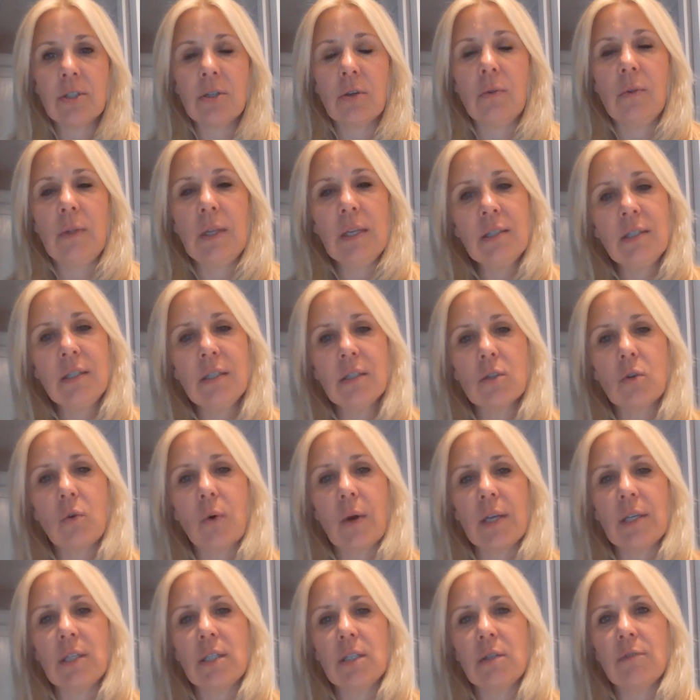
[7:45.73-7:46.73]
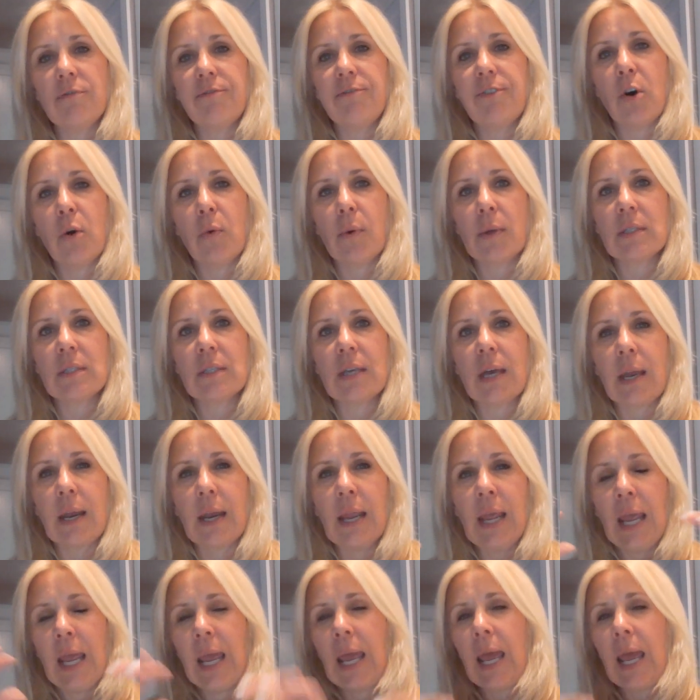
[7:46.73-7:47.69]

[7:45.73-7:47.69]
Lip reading: So this is going to focus on